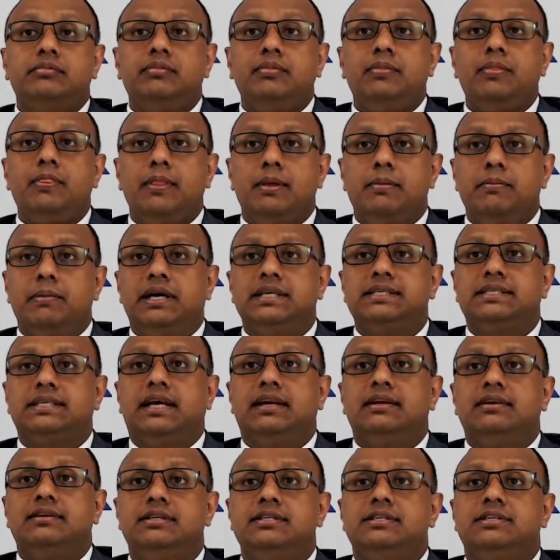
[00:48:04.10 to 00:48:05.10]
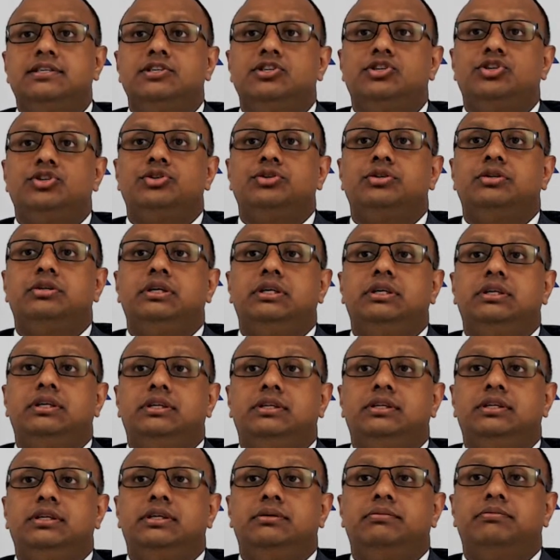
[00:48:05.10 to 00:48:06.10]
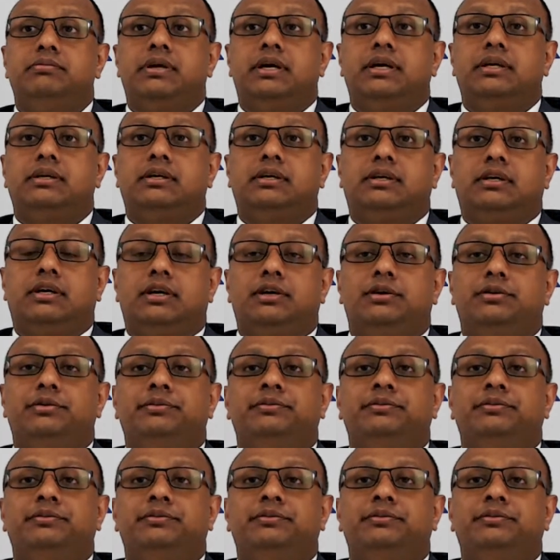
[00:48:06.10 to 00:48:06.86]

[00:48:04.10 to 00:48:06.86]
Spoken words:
My salary is issued in Indian bank account.